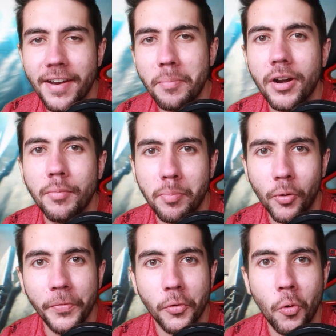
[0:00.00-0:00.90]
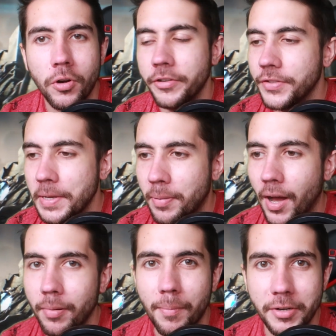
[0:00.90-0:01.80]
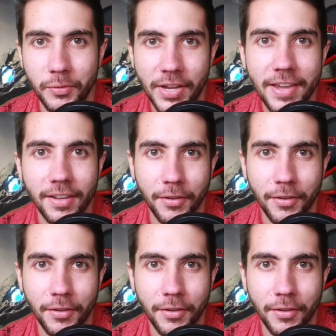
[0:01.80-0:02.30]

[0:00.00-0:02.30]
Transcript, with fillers: And I put up a poll in the corner, you see it pop up and you take it.